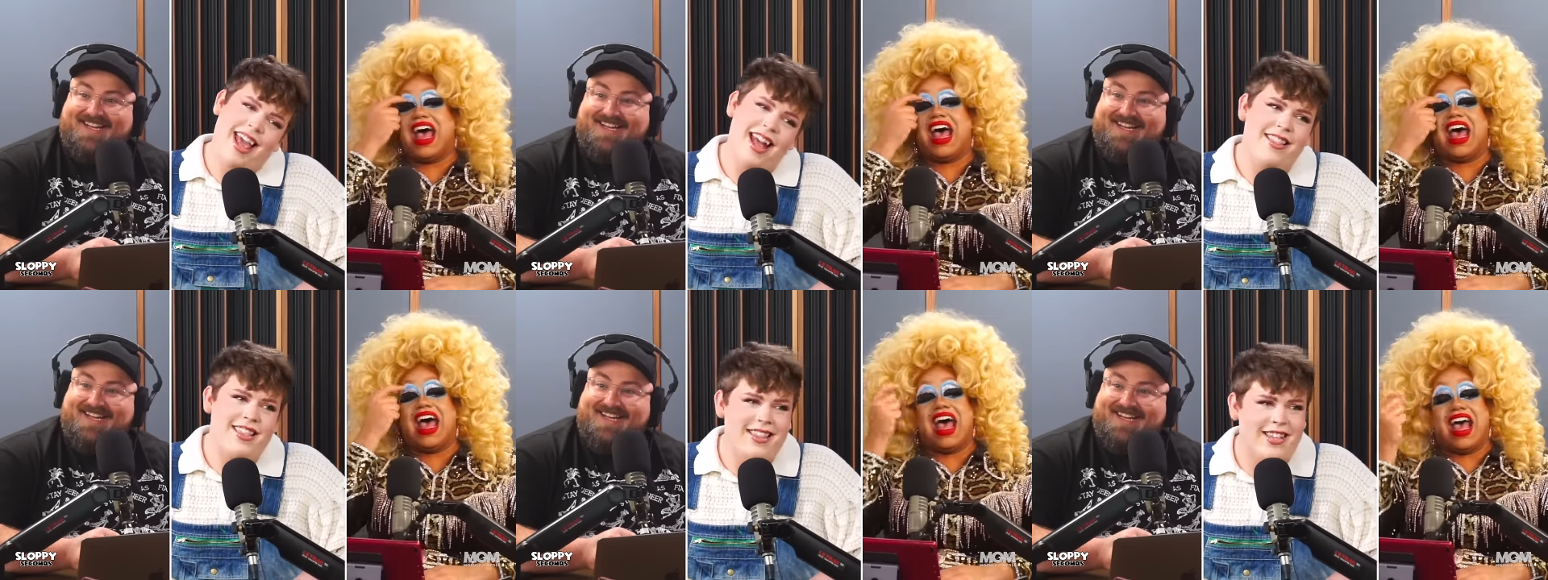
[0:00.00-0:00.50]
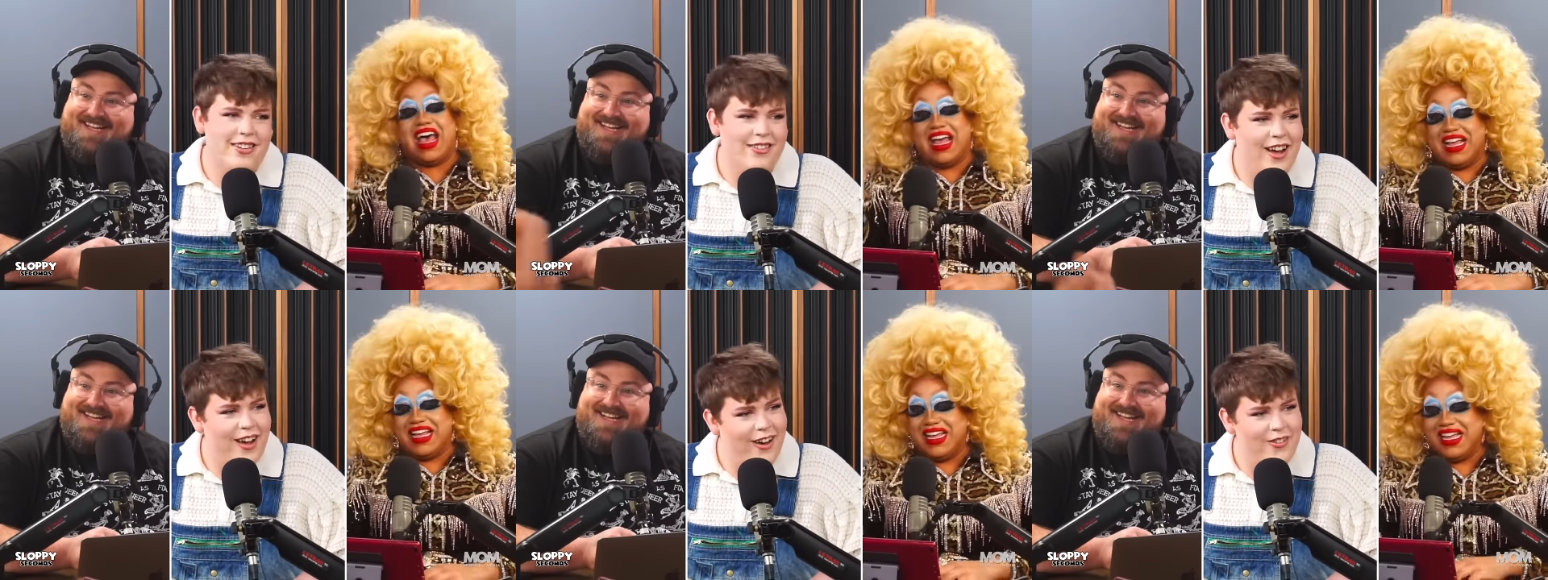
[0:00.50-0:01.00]
Speaker 1: dance at the
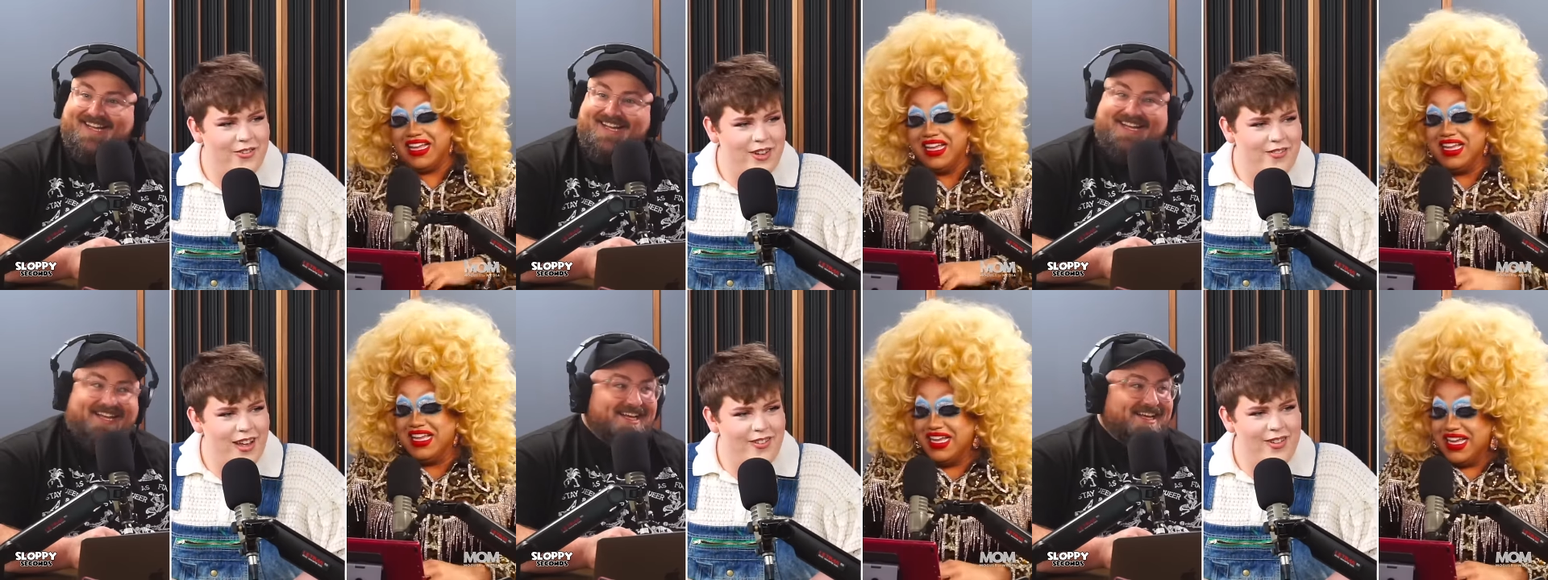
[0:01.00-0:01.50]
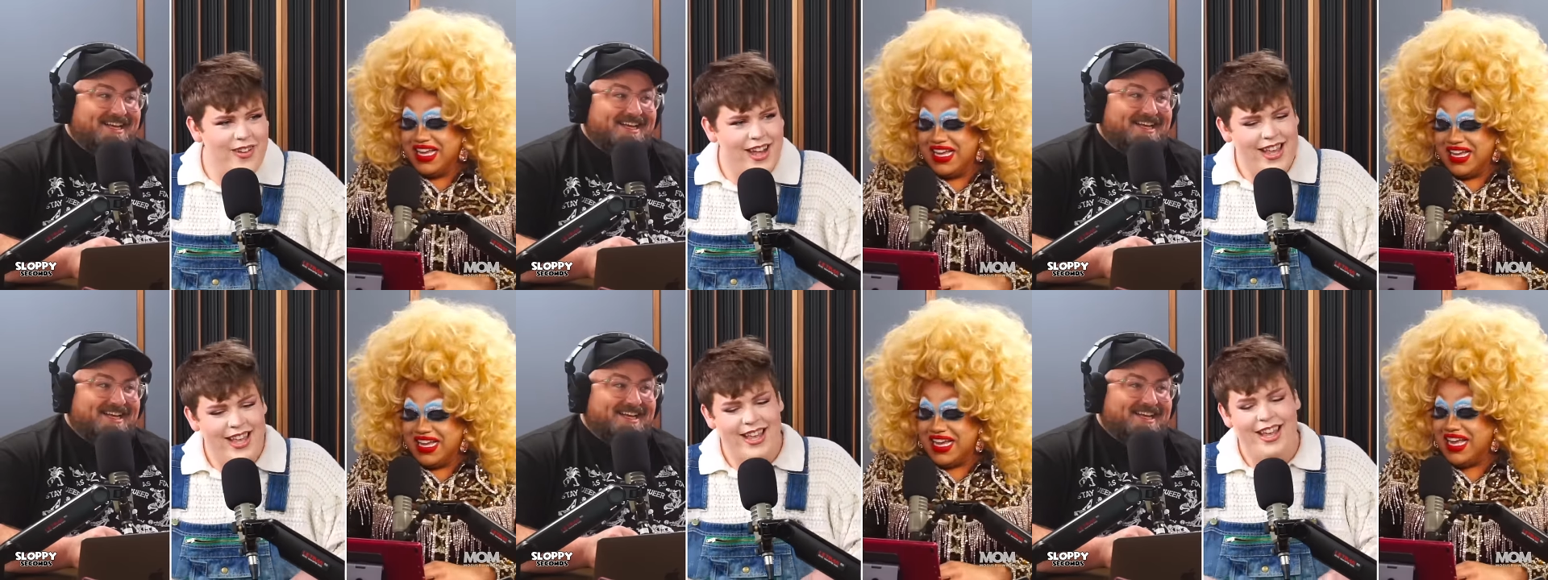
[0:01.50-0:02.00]
Grove in front of
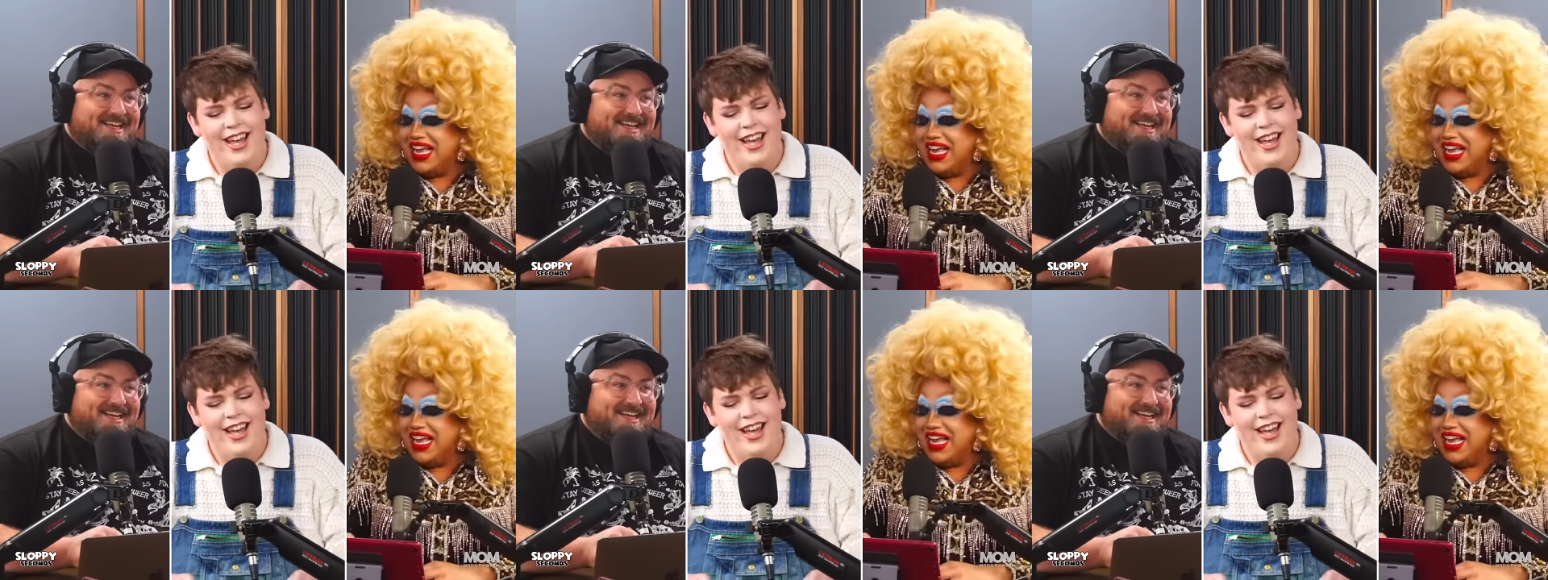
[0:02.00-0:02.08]
everybody.